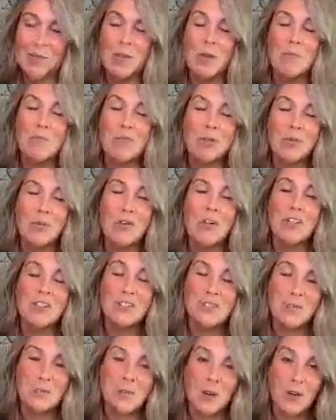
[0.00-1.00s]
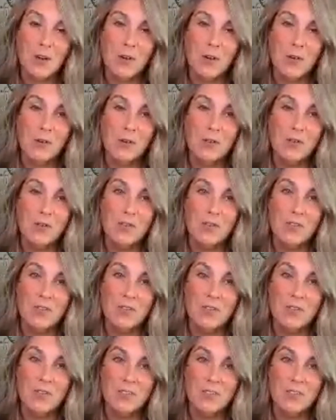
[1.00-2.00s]
Blueberries grow
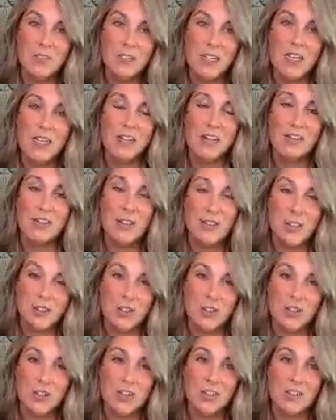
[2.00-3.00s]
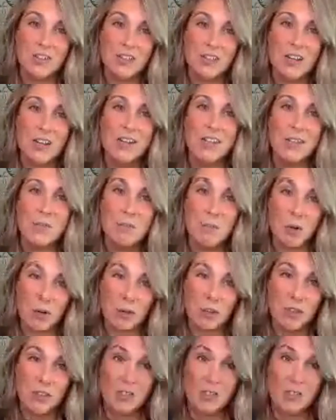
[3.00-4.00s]
in dirt that has
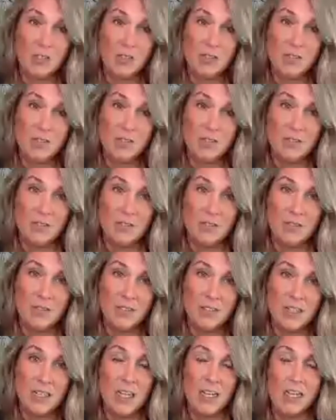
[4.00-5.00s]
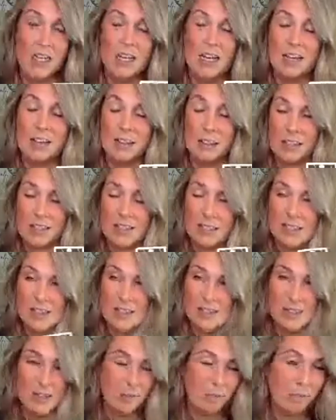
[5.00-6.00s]
burnt. It's
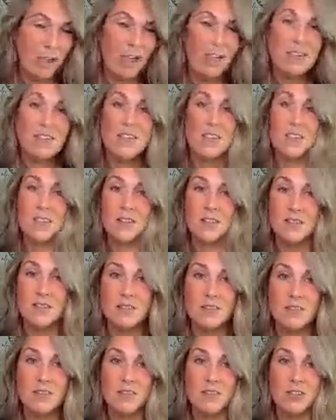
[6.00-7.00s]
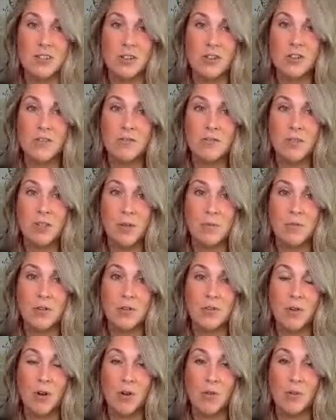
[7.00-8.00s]
the best dirt for them to
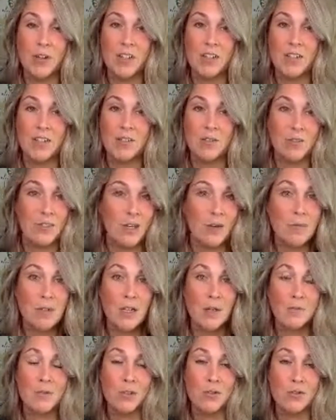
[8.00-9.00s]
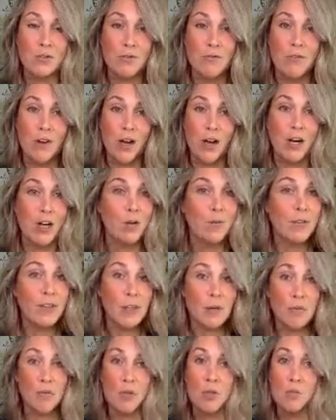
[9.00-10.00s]
grow in. So sometimes there's a fire, but
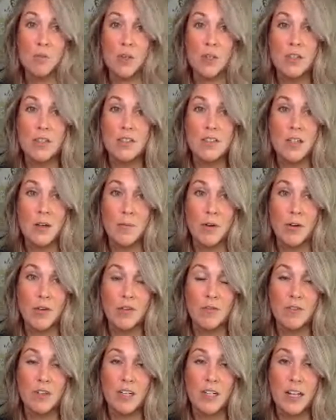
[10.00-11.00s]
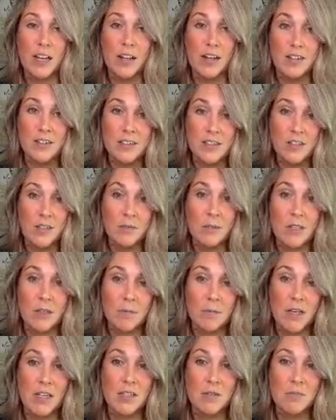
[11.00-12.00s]
then blueberries come out of it, and it's going to be the
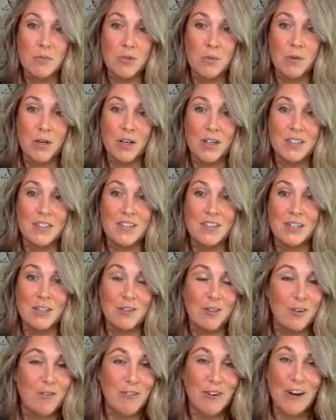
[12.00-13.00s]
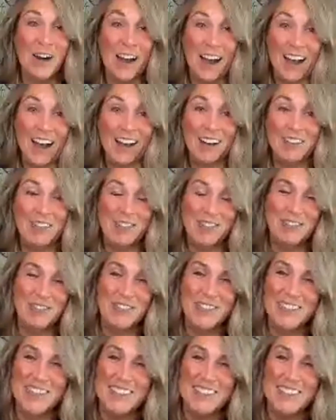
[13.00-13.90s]
best blueberries that you ever have.